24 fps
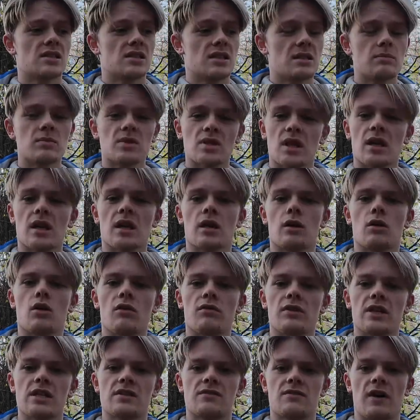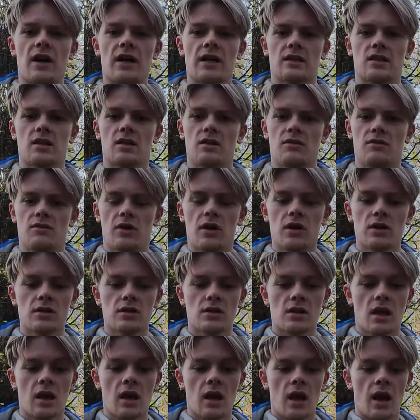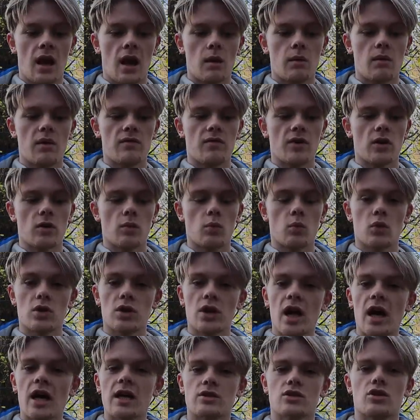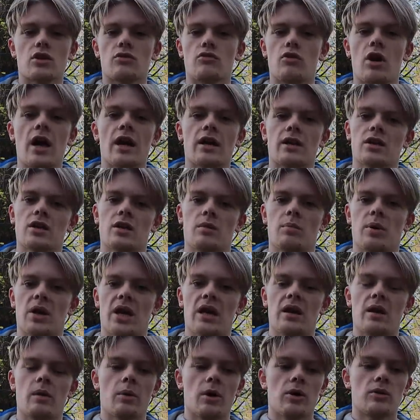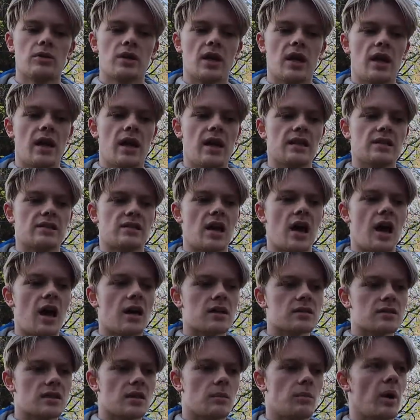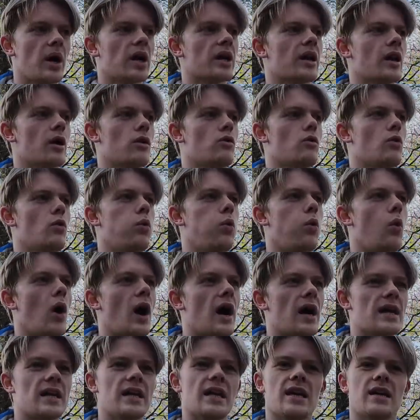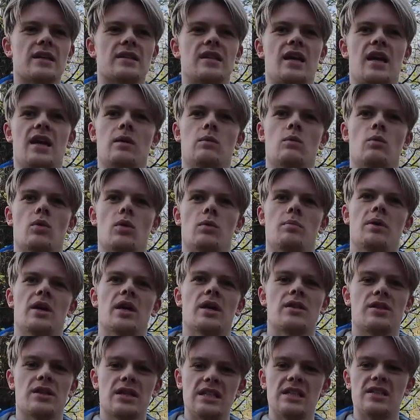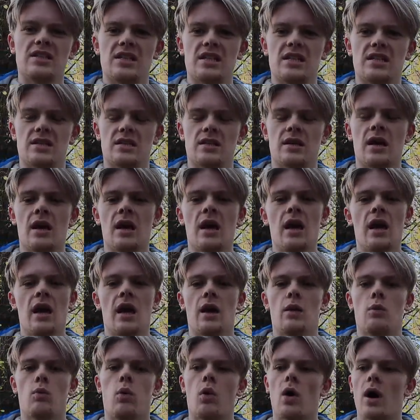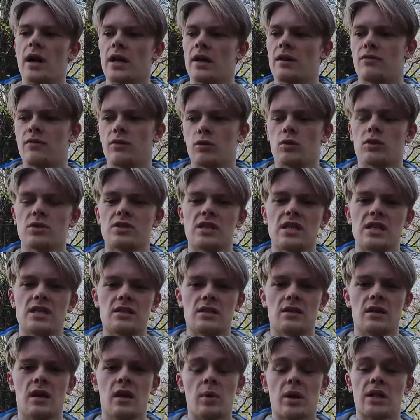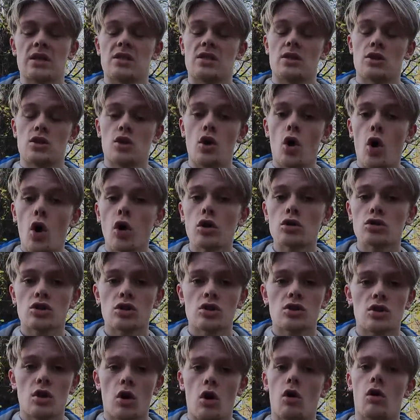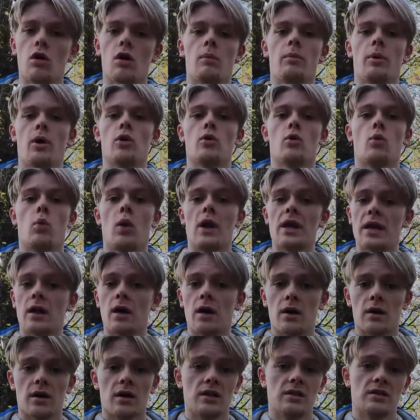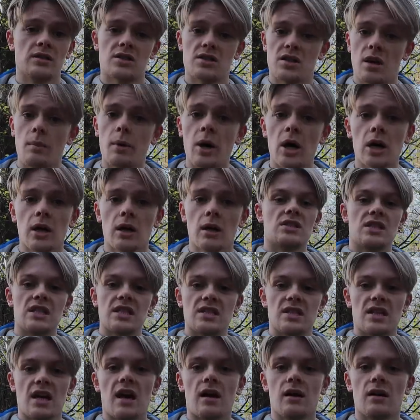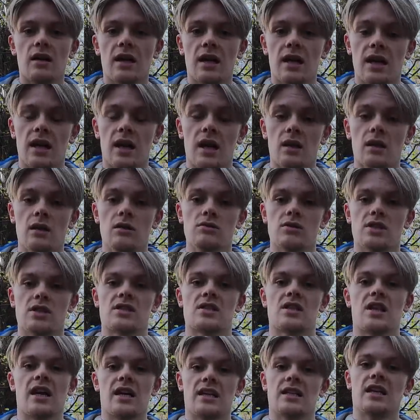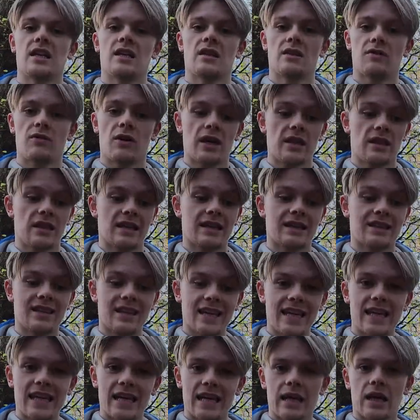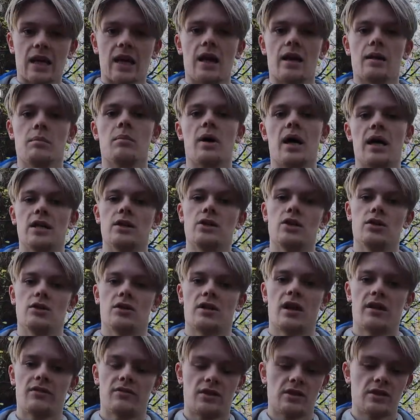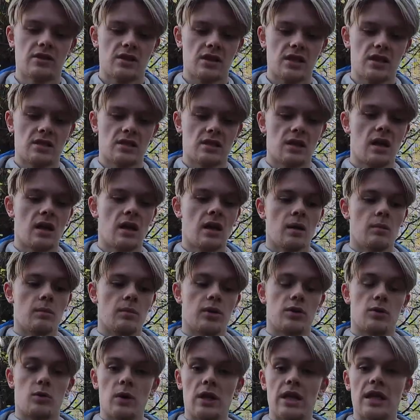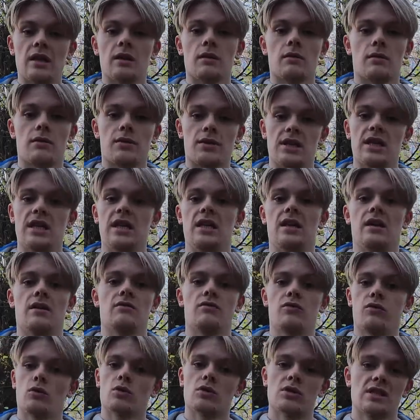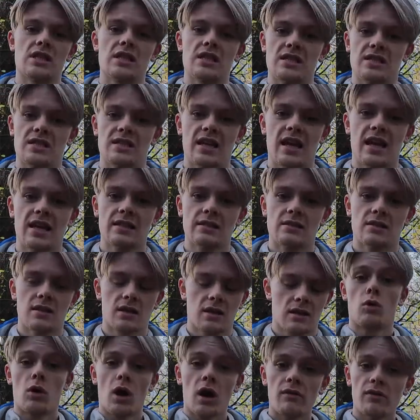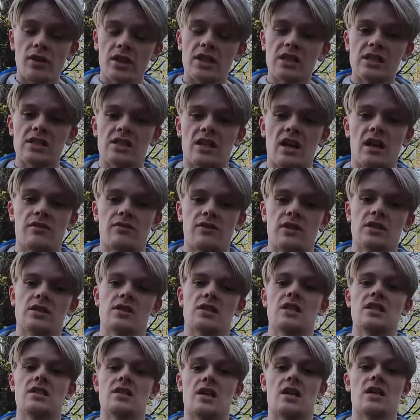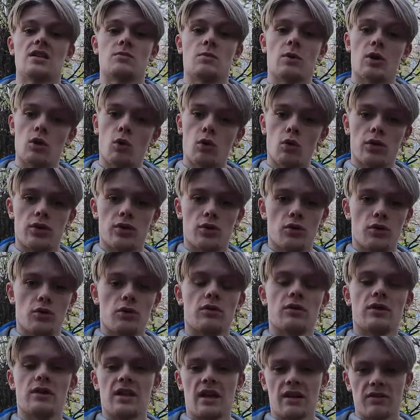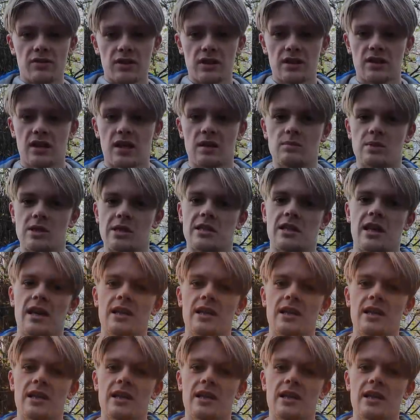seems like an obvious factor at first. However, when you actually rack your brain about it, it's hard to pick out why a tent would be a 3-season and why a 4-season, because it's not just all about winter and summer. Seasonality allows us to identify the glaring and minute differences between 3 and 4-season tents. We'll cover these differences as we go through the different types of